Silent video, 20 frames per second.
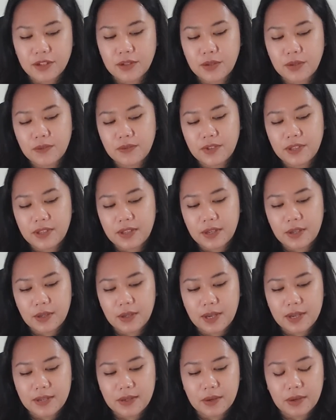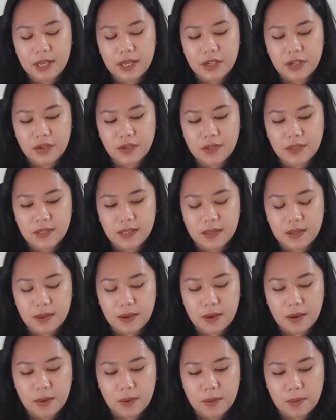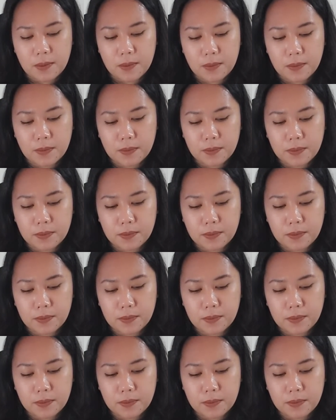I just don't feel that you guys are interested, though.